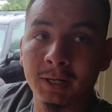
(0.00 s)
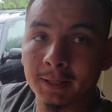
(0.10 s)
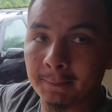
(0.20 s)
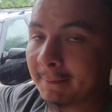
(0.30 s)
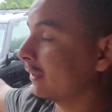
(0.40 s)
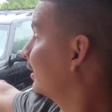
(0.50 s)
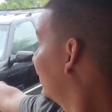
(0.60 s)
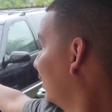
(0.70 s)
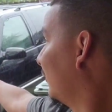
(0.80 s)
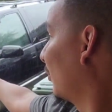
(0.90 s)
But
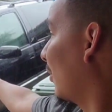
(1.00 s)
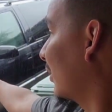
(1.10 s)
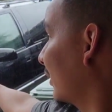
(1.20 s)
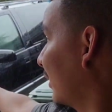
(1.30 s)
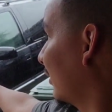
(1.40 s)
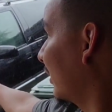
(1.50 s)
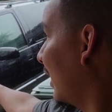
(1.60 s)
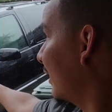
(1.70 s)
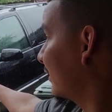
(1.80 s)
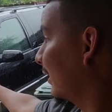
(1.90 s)
if you are gonna look
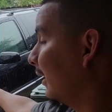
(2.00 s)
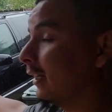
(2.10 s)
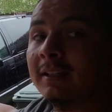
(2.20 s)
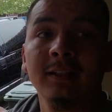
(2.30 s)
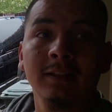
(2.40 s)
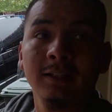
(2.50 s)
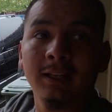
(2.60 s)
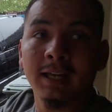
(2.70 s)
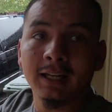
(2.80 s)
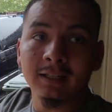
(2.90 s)
at to get
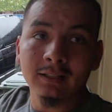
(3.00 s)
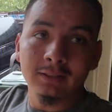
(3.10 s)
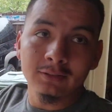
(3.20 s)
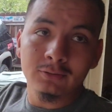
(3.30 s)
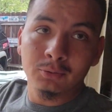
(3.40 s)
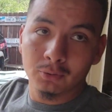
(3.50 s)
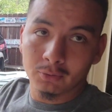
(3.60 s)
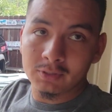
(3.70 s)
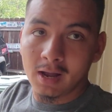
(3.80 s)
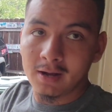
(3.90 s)
a
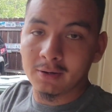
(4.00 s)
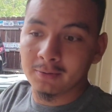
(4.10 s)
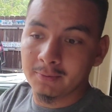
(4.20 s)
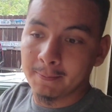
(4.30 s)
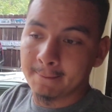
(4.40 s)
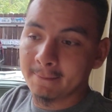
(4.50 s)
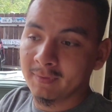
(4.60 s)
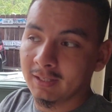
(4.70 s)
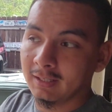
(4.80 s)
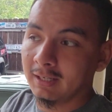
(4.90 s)
two-door Tahoe
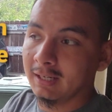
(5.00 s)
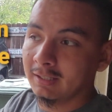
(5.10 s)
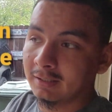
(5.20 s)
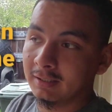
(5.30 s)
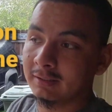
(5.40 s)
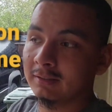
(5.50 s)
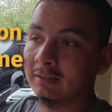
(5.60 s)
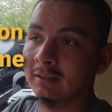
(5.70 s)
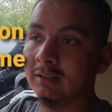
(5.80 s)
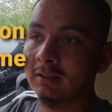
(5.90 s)
and
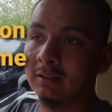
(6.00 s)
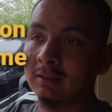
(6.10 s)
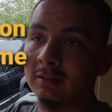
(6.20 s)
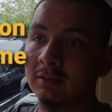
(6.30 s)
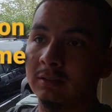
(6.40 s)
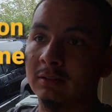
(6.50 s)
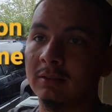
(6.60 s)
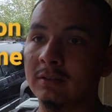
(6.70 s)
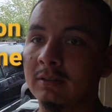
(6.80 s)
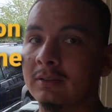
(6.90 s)

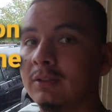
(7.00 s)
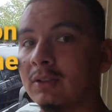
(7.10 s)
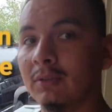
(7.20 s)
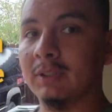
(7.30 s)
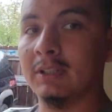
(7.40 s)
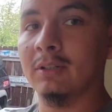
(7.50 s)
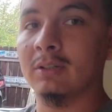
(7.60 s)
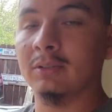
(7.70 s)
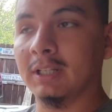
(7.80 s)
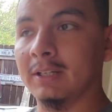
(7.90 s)
you don't really
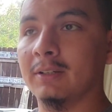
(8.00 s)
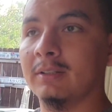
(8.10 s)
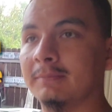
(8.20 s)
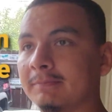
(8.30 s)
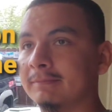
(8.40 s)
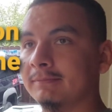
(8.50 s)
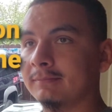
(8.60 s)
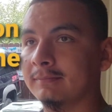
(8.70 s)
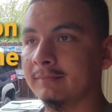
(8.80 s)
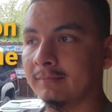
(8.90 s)
know, like,
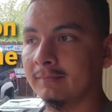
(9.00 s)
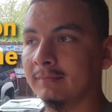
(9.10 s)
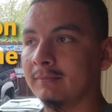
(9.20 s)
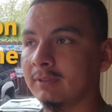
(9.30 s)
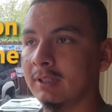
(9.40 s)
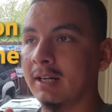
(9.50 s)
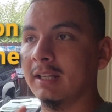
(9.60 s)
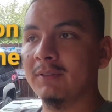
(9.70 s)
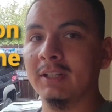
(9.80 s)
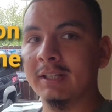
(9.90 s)
kind of
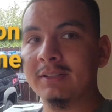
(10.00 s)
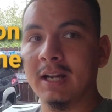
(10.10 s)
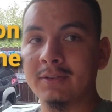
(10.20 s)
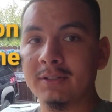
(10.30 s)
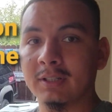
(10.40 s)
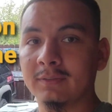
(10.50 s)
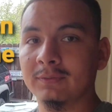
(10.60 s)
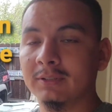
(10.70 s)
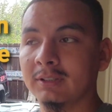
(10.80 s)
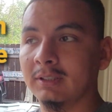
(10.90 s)
give you the ins and outs of
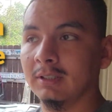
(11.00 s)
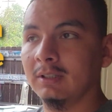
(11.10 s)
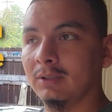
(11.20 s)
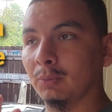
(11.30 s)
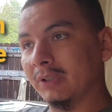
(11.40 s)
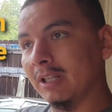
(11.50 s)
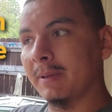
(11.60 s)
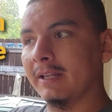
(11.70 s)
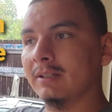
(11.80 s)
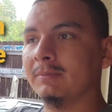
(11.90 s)
when they
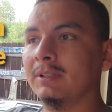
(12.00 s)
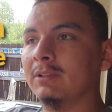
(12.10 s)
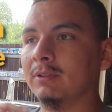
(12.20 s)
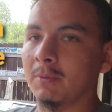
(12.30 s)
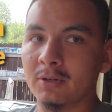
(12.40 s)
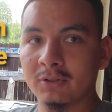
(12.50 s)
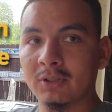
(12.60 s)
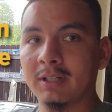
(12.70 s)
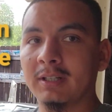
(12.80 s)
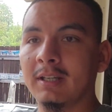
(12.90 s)
made them, the motors
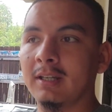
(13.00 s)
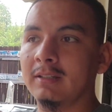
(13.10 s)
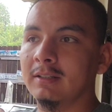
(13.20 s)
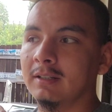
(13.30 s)
you're gonna get,